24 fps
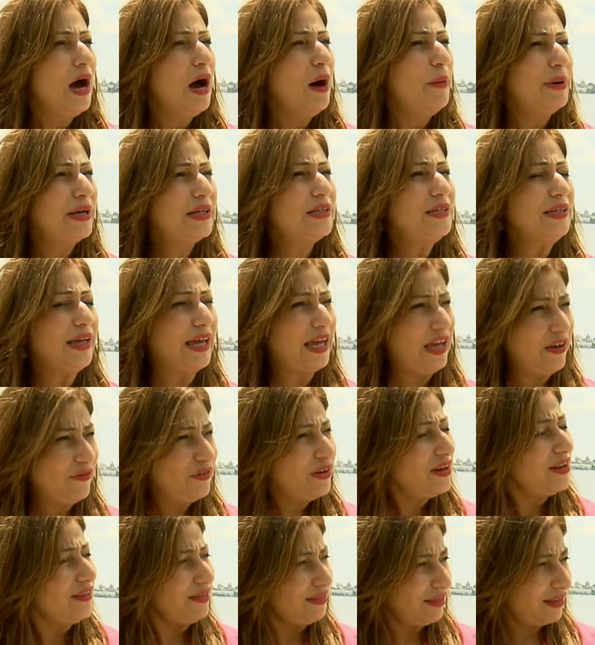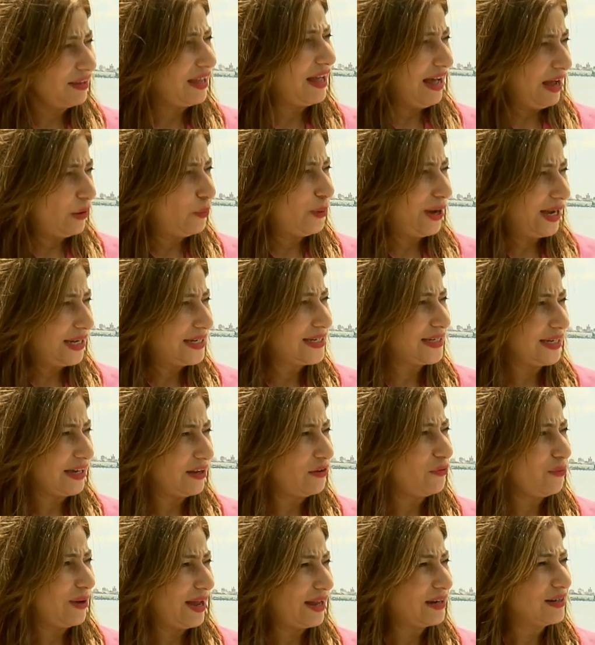But even in the IYD
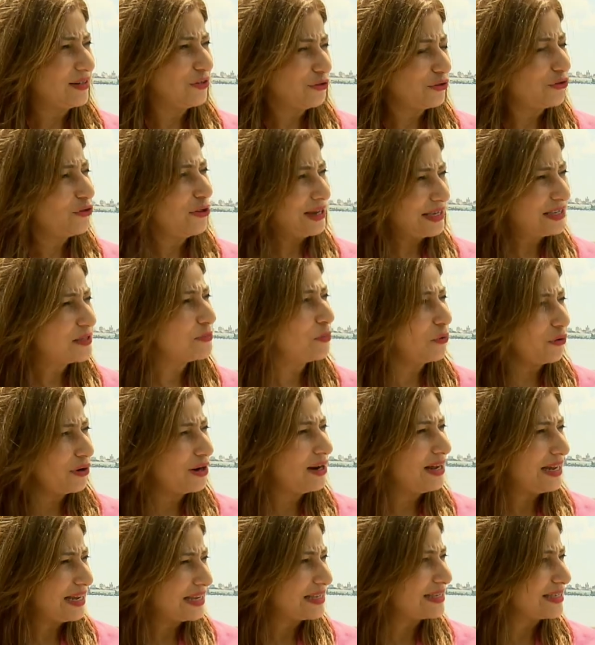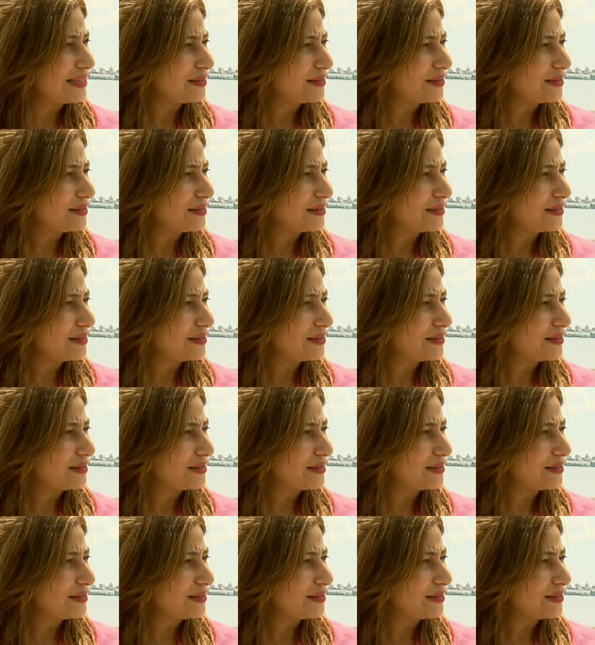event, your diaspora has...